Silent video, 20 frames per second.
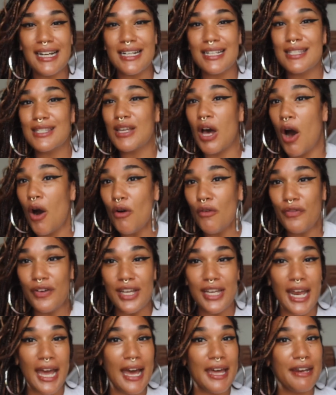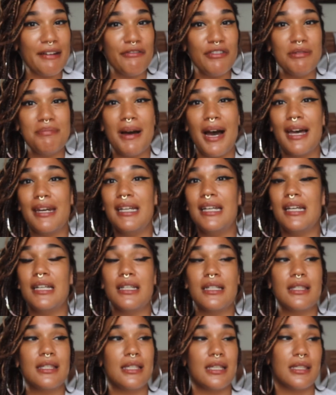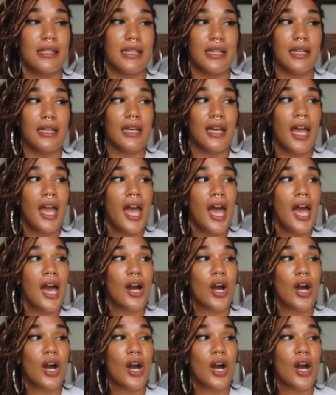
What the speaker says: Because COVID had everybody in a tizzy.